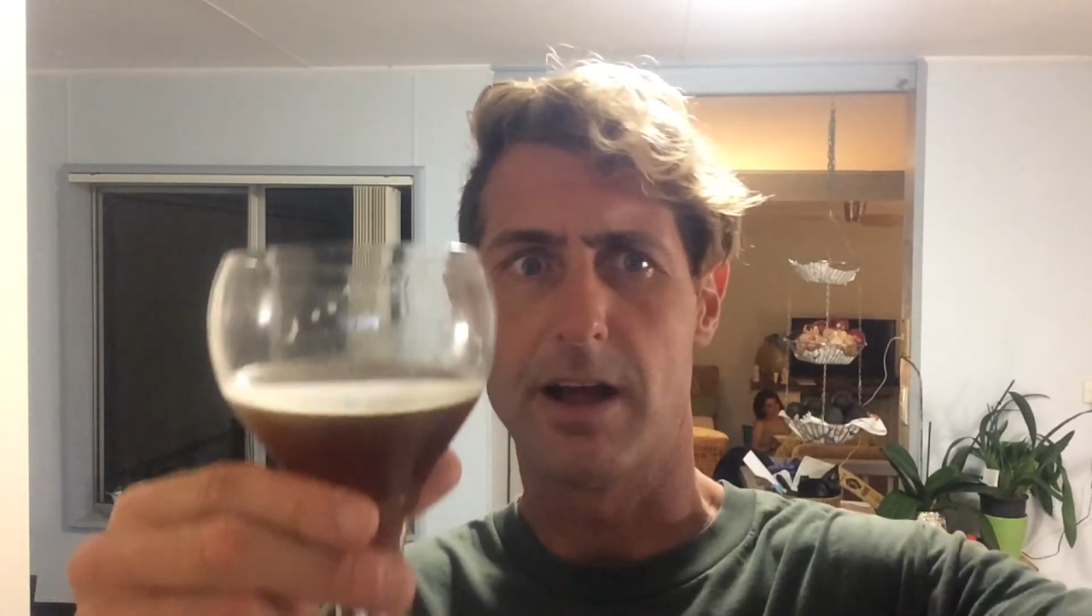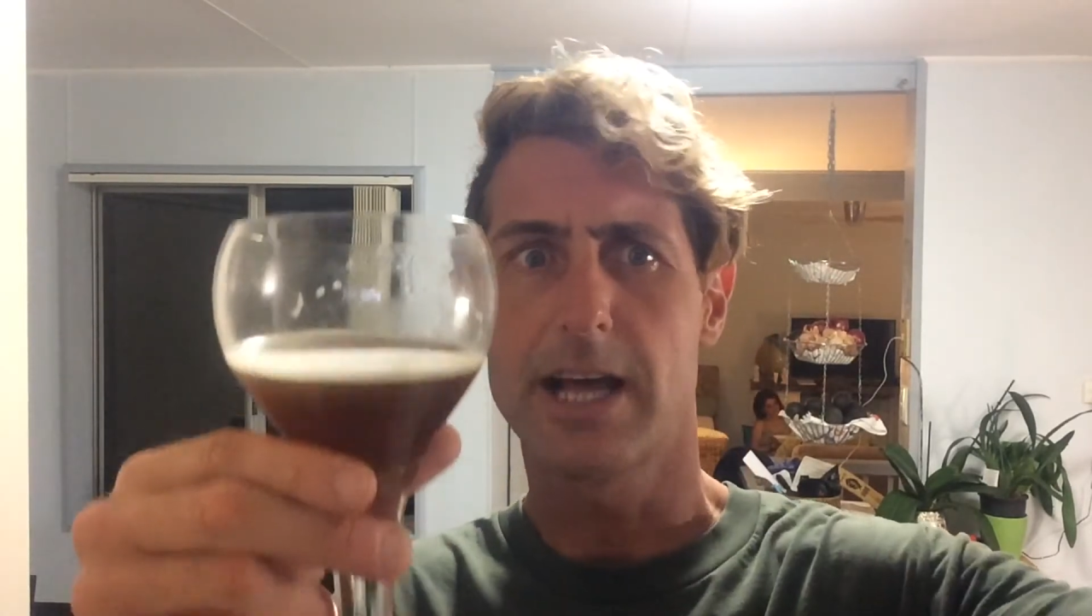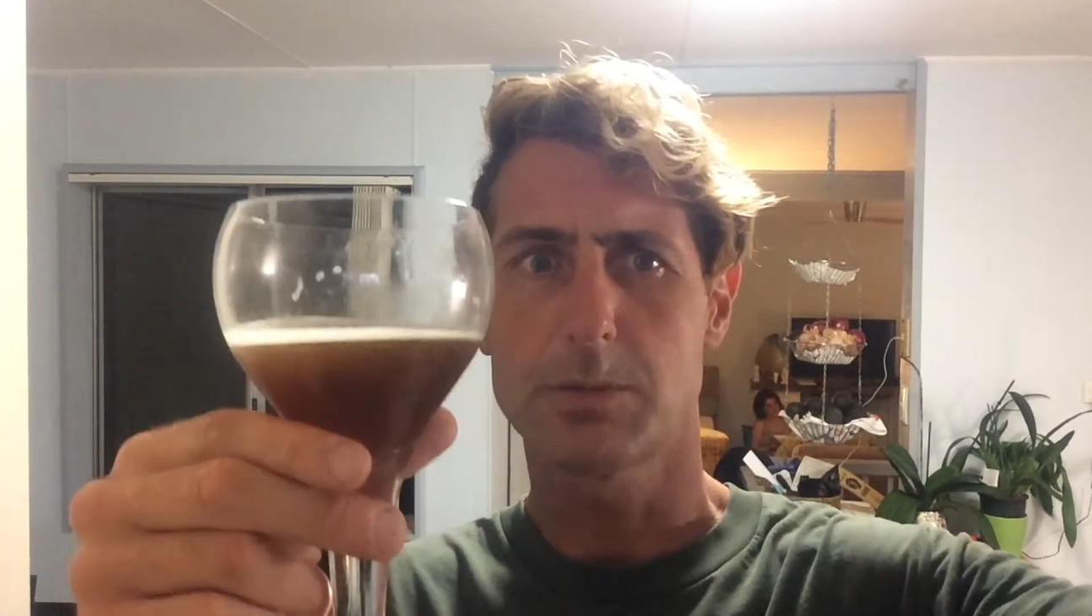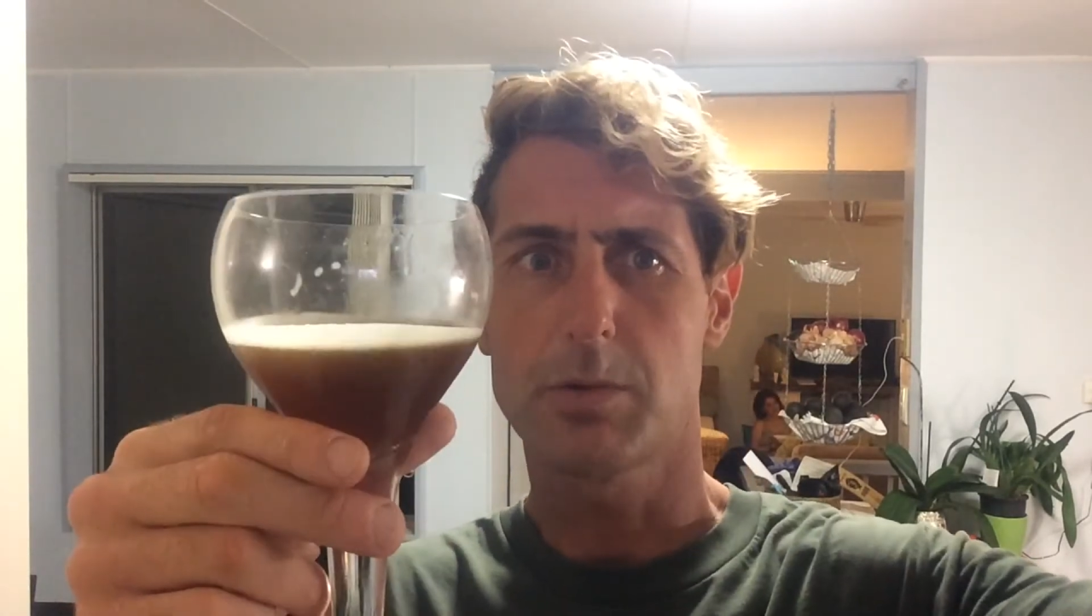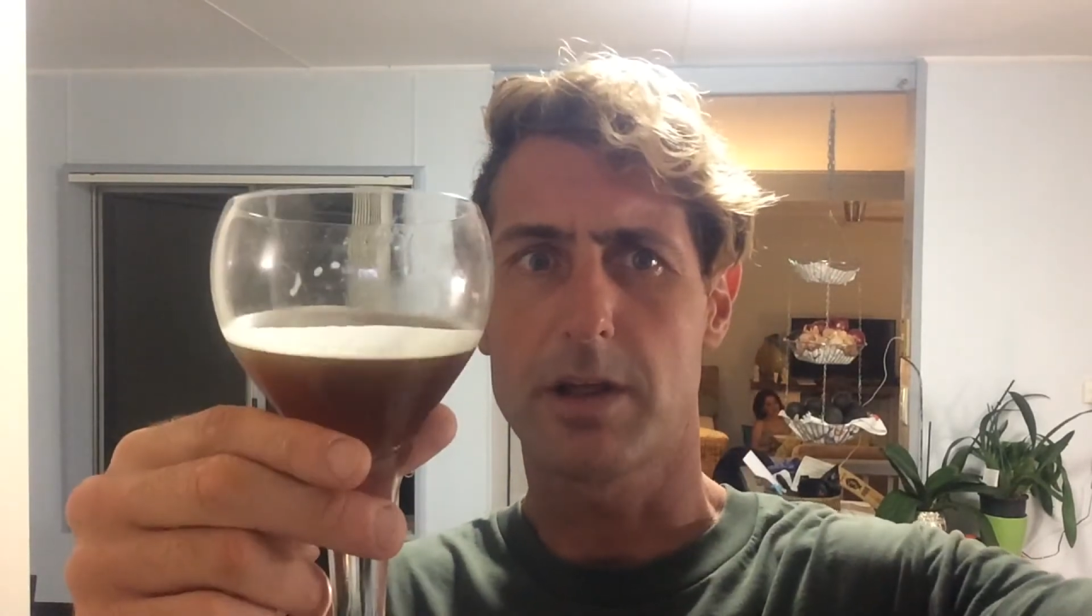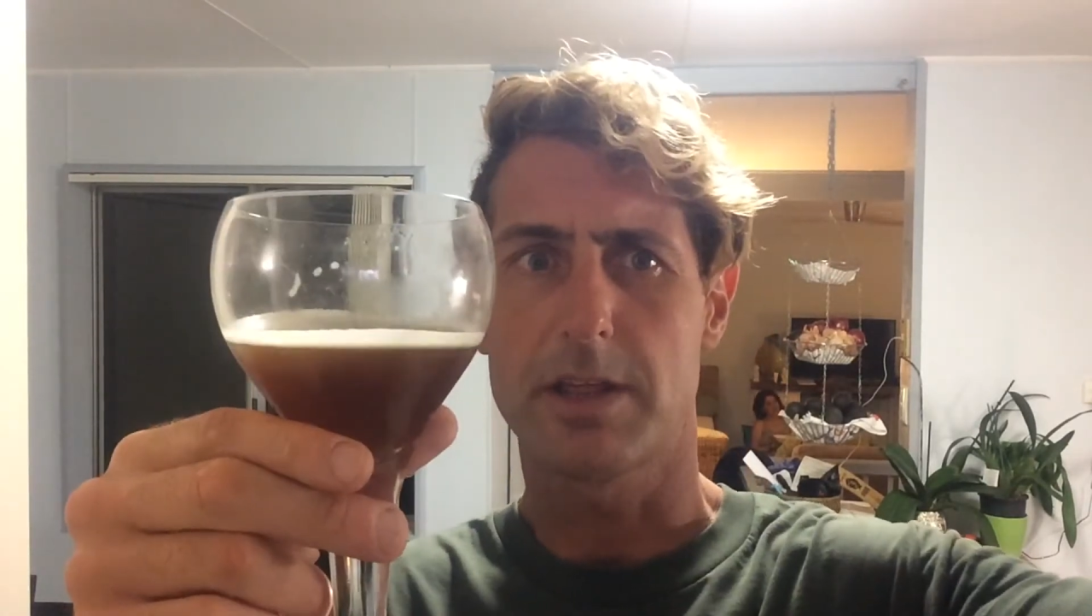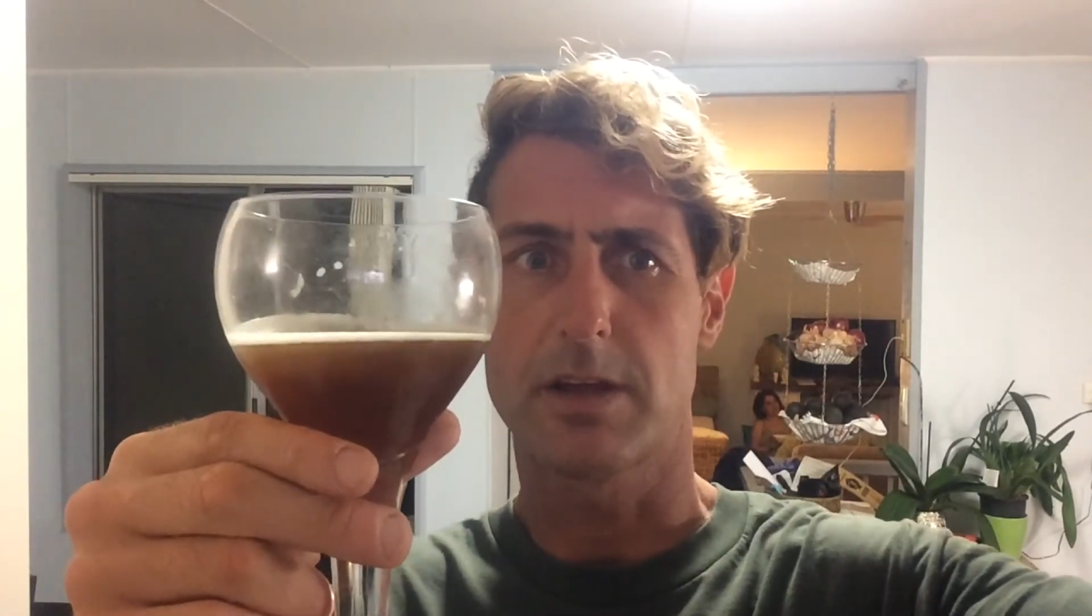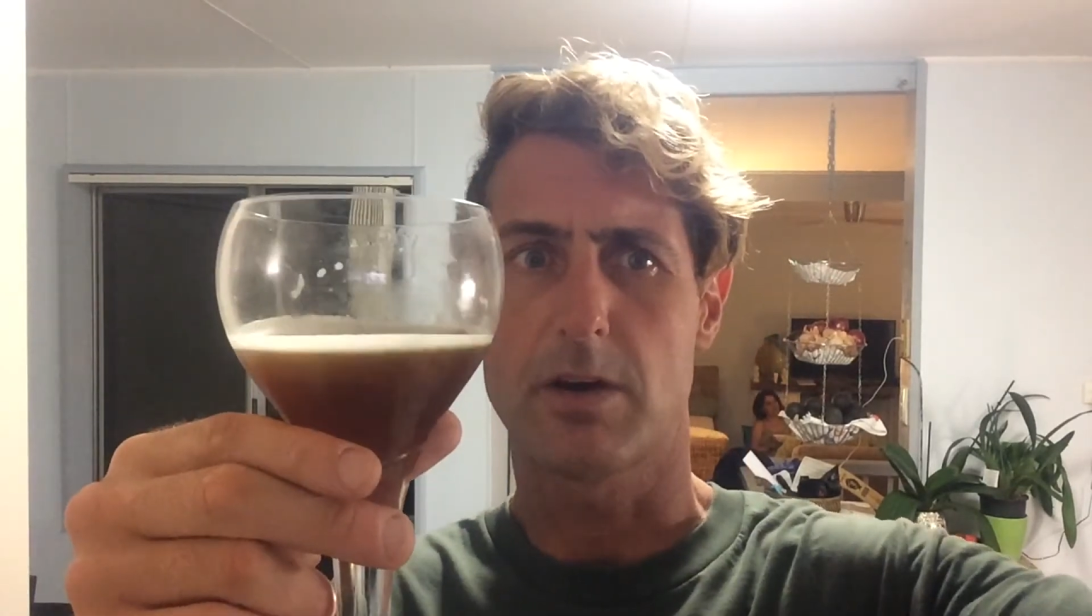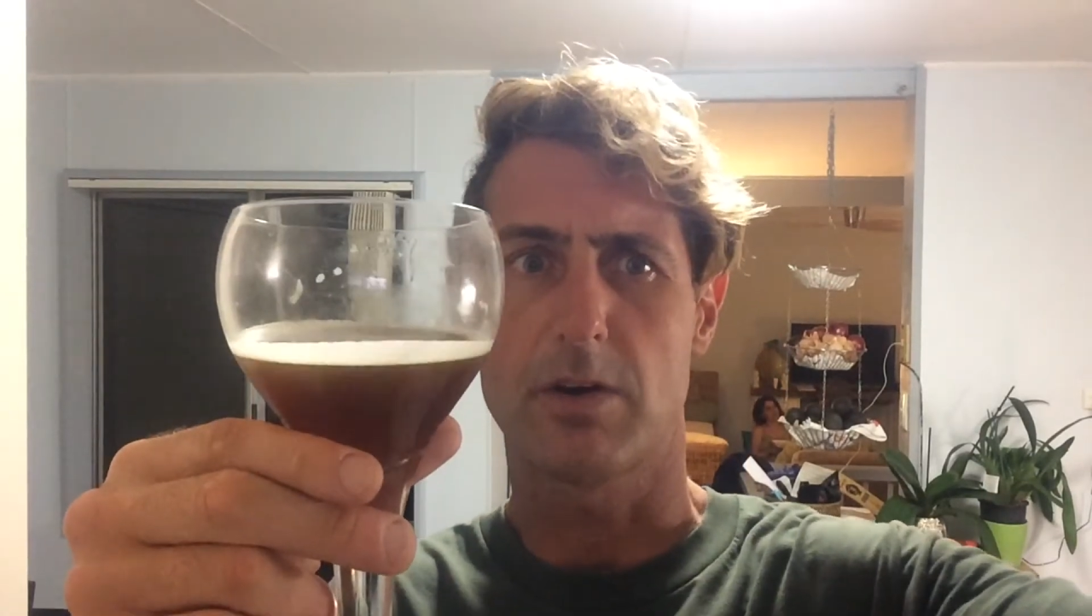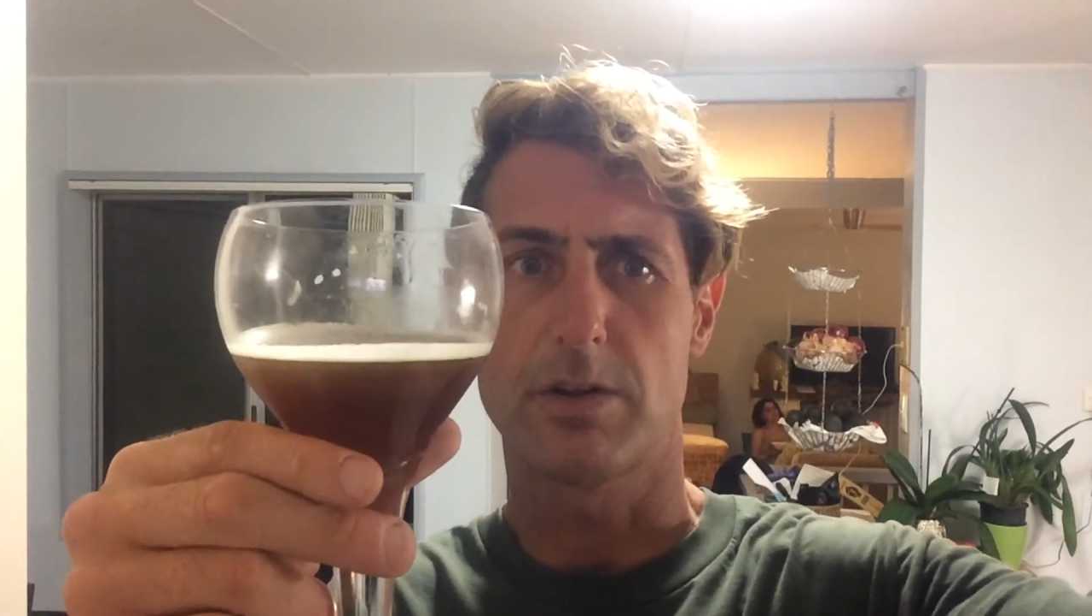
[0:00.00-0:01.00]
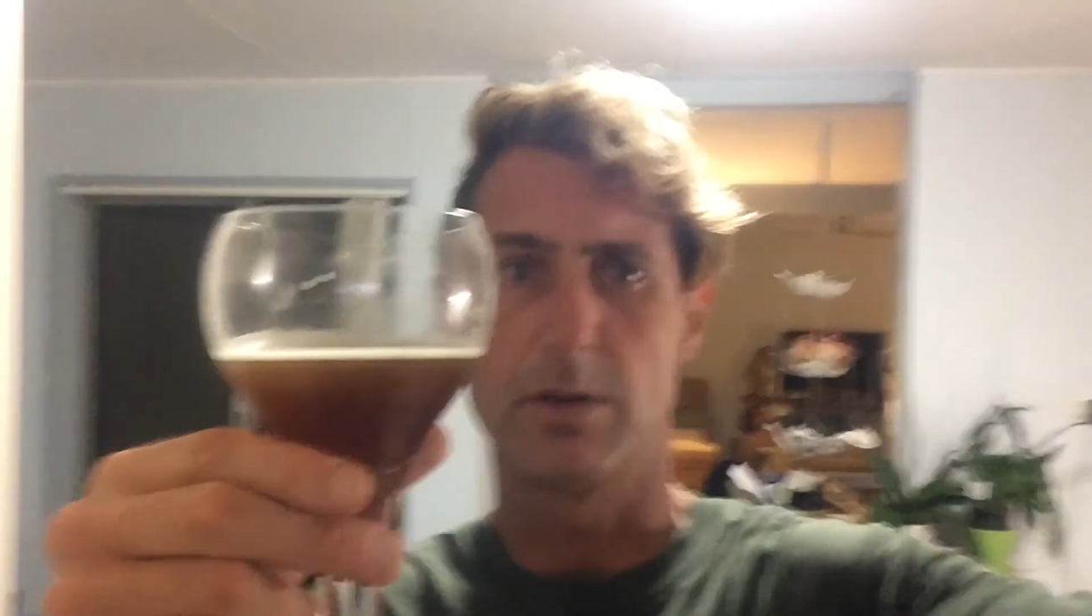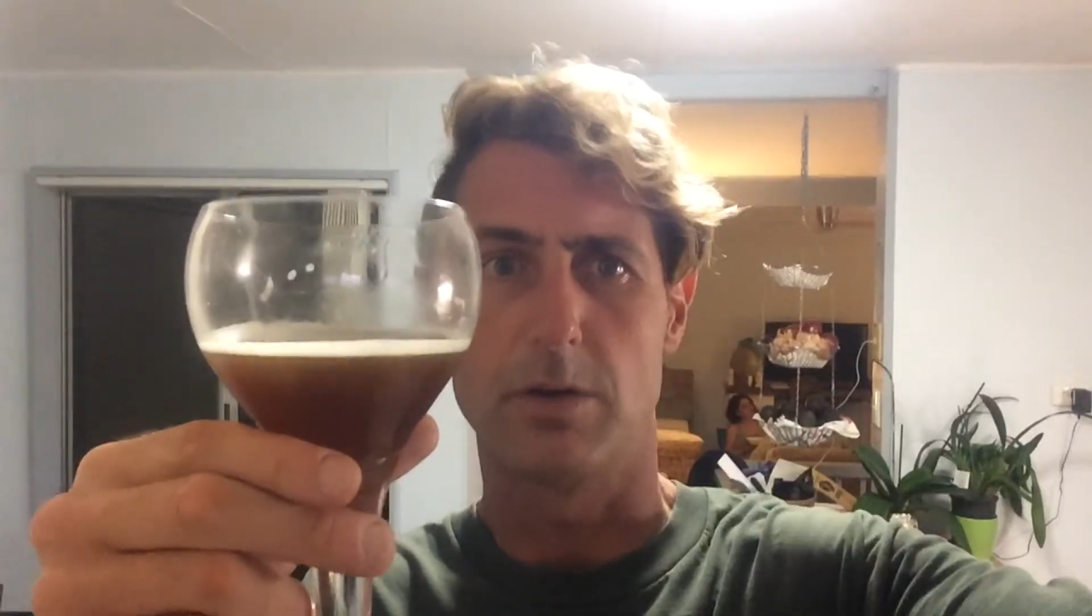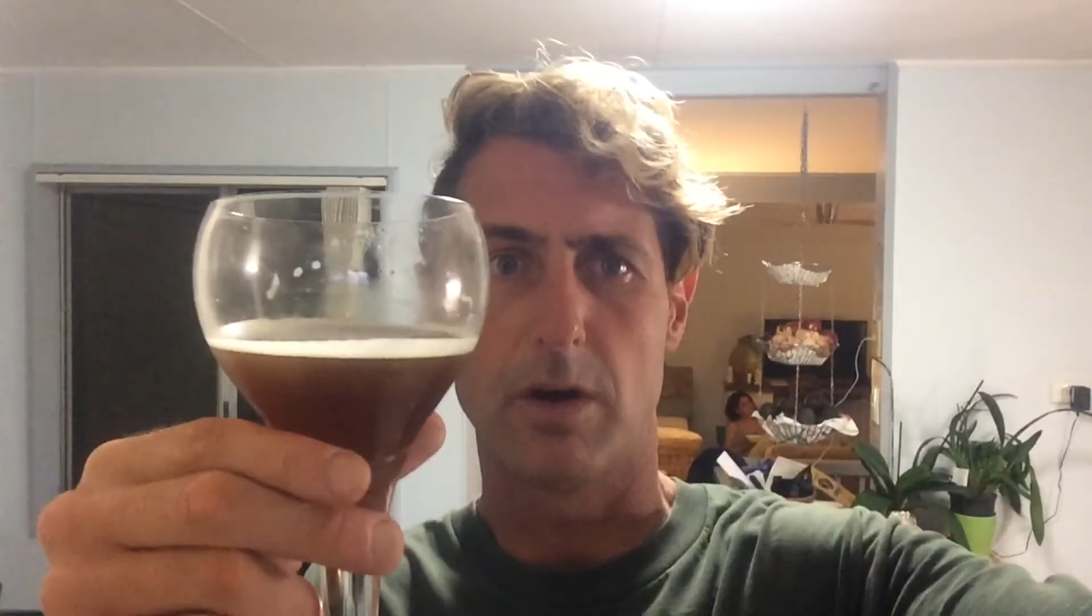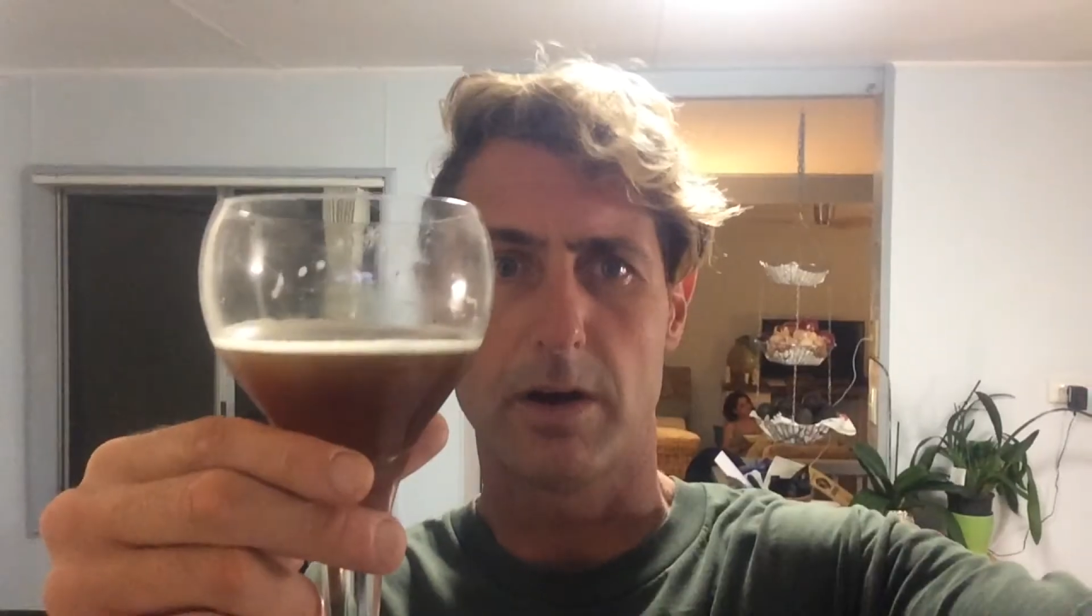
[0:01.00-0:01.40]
That's what I think I've got to do.